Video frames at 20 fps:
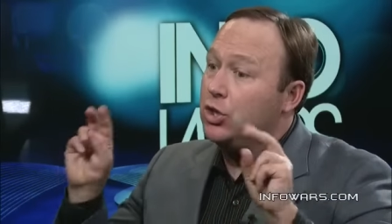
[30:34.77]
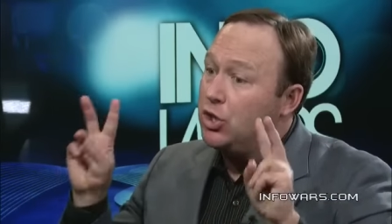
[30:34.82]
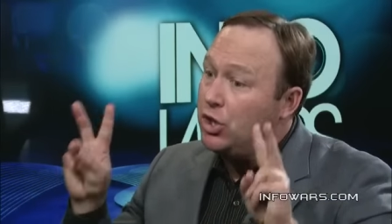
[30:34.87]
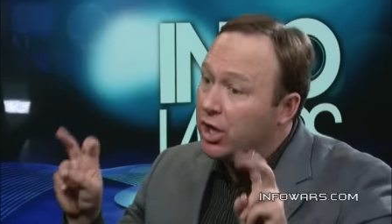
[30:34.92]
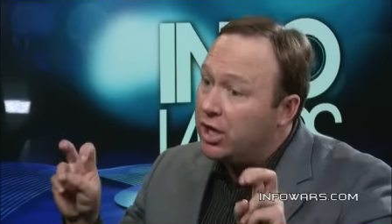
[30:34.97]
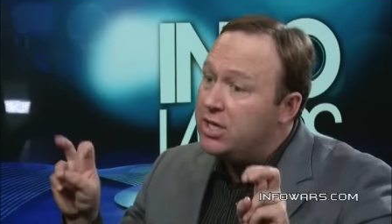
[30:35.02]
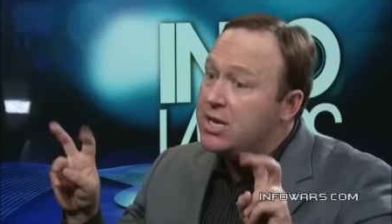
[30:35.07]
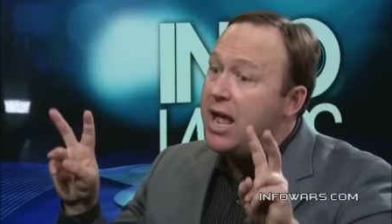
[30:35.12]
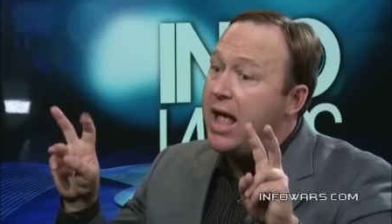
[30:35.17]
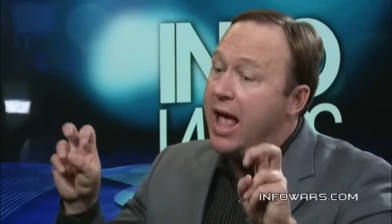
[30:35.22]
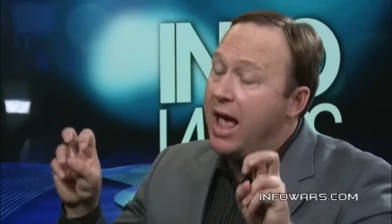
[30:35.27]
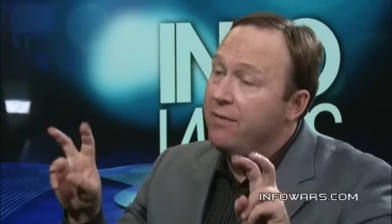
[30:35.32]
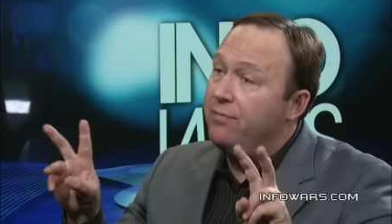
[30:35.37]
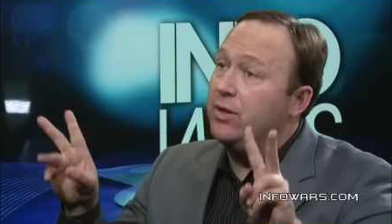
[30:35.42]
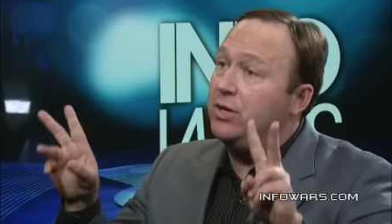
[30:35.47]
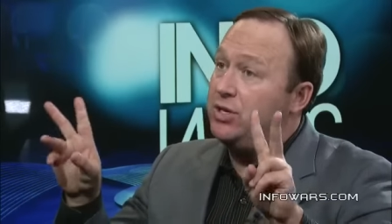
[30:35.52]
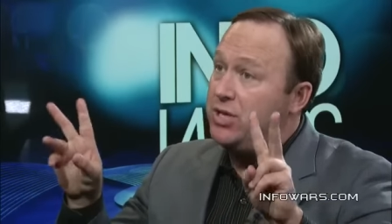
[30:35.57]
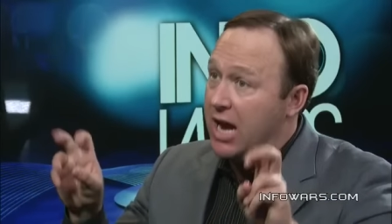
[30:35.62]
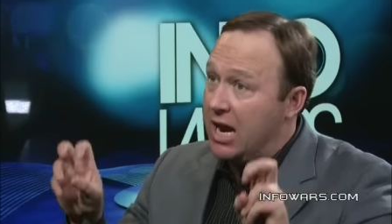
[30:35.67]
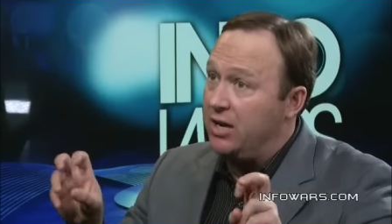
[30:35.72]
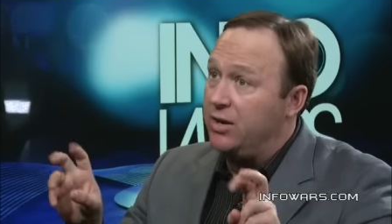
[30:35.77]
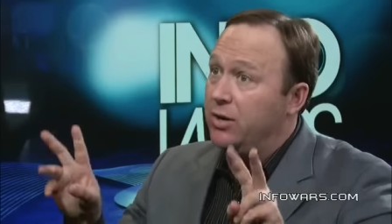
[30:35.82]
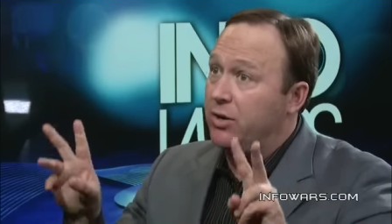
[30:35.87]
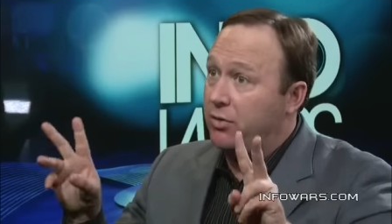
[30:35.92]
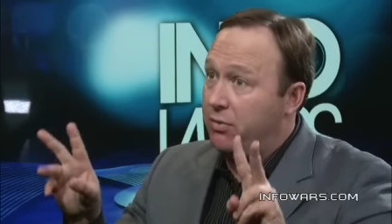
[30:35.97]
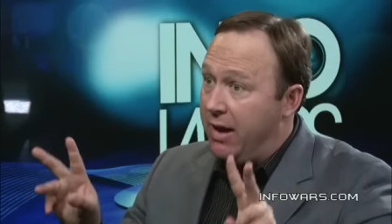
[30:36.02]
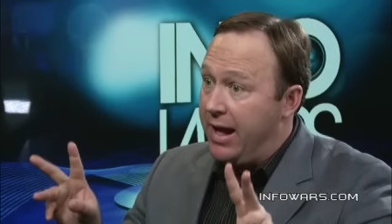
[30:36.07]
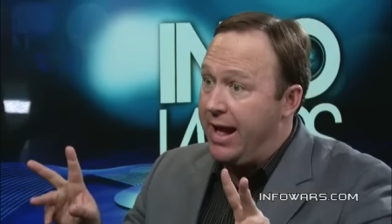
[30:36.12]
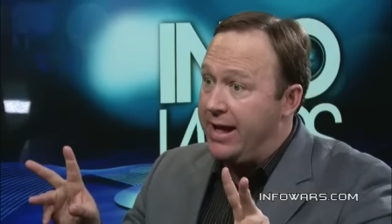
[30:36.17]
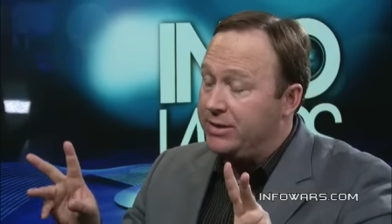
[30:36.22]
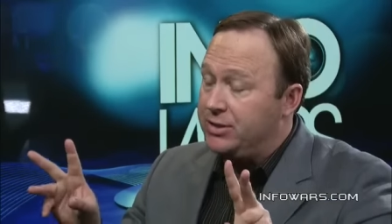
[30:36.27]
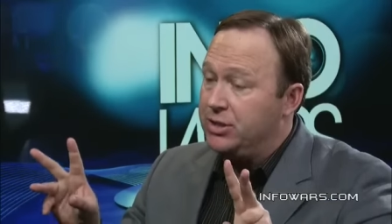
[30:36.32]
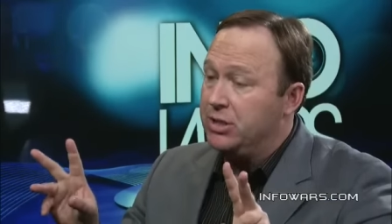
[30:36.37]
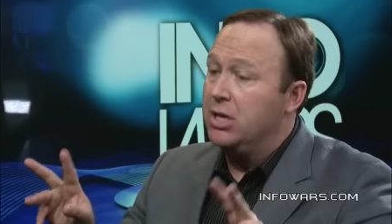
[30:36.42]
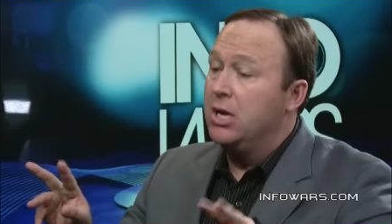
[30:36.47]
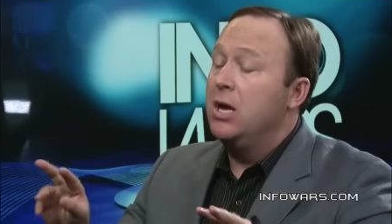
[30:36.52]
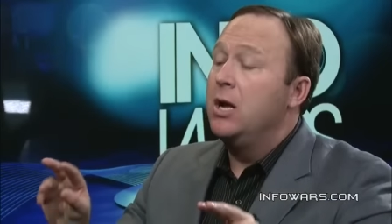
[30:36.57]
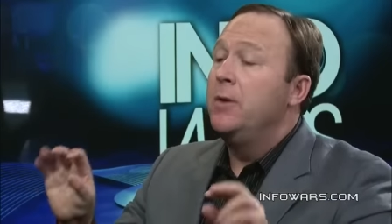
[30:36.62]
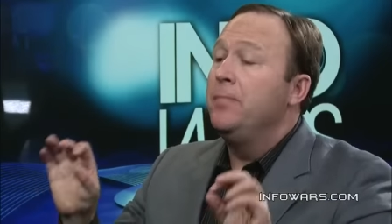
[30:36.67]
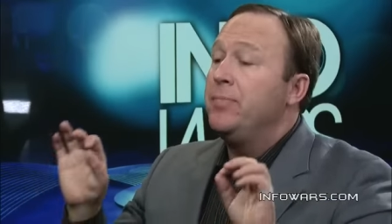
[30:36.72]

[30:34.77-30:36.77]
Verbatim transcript: good to have the technocrats.